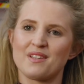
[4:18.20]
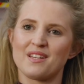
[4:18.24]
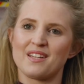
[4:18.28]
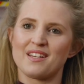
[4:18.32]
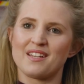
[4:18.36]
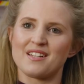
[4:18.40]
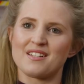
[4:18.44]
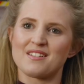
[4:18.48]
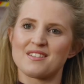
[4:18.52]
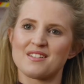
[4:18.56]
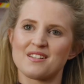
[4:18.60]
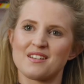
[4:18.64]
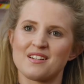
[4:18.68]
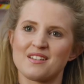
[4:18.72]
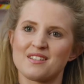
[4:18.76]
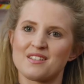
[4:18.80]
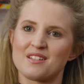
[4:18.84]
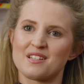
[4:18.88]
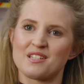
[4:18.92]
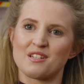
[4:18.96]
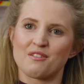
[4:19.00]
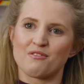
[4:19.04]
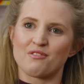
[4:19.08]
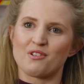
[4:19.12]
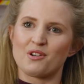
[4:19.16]
is
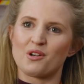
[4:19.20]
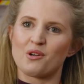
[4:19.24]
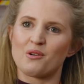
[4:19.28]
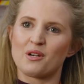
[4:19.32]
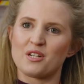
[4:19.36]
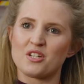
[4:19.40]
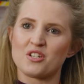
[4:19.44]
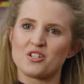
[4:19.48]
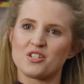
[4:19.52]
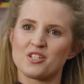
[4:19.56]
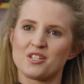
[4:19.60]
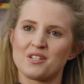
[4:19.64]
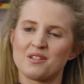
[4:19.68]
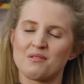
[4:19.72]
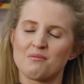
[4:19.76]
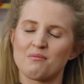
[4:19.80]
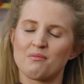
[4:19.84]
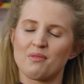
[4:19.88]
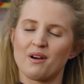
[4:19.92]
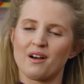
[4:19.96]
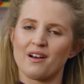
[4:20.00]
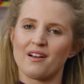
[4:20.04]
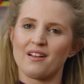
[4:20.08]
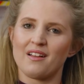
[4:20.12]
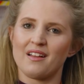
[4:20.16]
a different question,
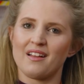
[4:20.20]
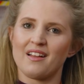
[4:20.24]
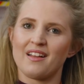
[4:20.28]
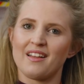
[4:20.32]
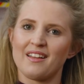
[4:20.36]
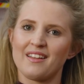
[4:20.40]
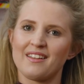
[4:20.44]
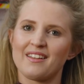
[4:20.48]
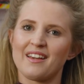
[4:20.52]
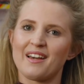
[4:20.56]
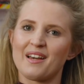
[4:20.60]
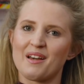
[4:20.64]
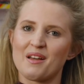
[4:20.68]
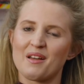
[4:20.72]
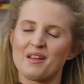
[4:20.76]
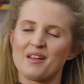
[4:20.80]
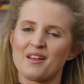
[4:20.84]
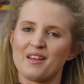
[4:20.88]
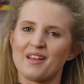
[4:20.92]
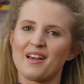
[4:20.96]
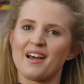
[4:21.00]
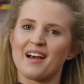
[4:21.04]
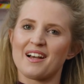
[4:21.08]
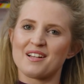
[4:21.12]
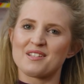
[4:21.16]
but yeah,
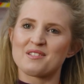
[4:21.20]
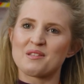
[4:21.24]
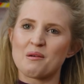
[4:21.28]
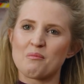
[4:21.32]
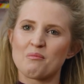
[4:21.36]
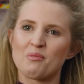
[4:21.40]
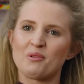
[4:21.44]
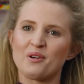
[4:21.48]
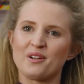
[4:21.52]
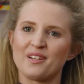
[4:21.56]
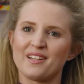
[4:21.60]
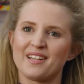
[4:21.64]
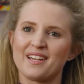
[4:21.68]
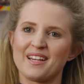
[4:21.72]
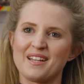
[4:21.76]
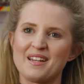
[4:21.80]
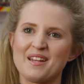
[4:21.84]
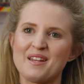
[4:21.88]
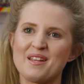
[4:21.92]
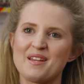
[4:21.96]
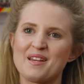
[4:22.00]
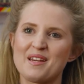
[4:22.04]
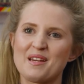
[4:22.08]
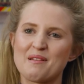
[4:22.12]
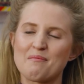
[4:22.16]
at some point
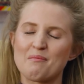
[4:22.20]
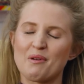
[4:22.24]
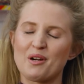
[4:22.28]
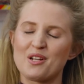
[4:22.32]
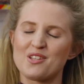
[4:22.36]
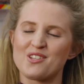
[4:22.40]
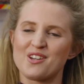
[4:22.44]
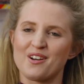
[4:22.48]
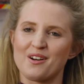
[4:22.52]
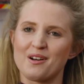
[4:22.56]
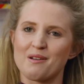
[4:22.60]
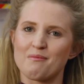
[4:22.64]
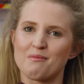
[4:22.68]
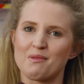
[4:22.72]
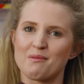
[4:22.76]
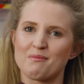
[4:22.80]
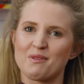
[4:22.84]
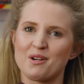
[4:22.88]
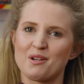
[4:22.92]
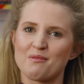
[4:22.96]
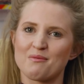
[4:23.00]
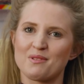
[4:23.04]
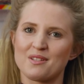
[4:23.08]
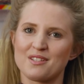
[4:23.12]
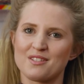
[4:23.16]
in my time I'm
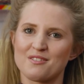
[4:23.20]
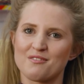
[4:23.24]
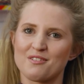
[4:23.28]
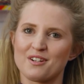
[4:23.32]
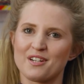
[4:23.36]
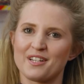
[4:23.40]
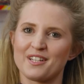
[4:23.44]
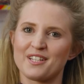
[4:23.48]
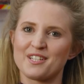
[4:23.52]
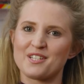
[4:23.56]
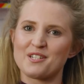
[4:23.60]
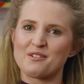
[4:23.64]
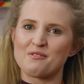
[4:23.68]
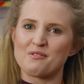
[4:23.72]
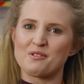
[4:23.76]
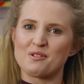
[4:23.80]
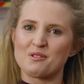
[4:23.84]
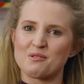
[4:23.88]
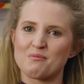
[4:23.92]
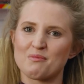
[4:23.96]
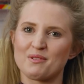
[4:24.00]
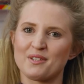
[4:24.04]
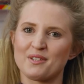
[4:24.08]
hoping to write children's